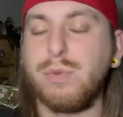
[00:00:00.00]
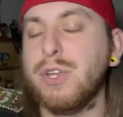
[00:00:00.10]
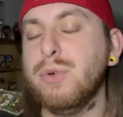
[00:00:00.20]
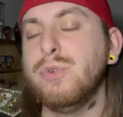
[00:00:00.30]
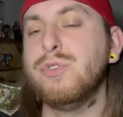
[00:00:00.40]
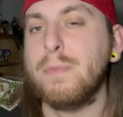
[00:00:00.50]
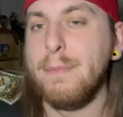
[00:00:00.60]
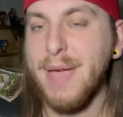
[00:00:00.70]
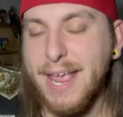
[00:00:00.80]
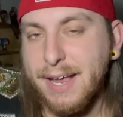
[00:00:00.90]
when you
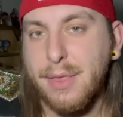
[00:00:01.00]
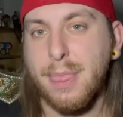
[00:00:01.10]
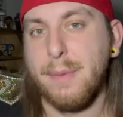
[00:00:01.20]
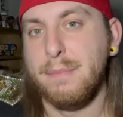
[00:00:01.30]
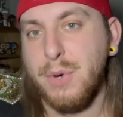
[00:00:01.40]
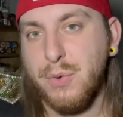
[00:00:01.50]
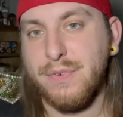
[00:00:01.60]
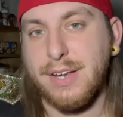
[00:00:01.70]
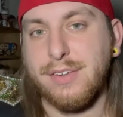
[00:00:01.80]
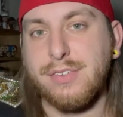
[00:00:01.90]
make the
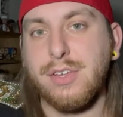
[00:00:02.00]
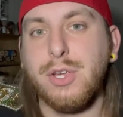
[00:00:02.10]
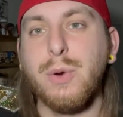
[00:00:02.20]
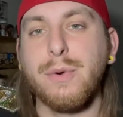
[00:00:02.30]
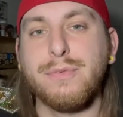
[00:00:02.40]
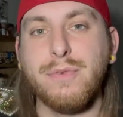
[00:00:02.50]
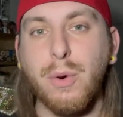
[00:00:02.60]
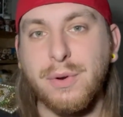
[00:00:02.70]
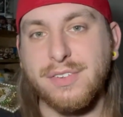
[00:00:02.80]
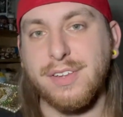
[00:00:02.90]
movies, you're
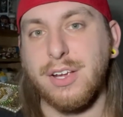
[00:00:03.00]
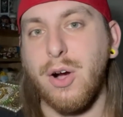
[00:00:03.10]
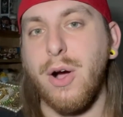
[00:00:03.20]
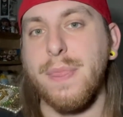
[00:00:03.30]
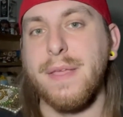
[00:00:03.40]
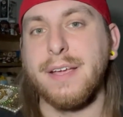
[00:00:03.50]
focusing on the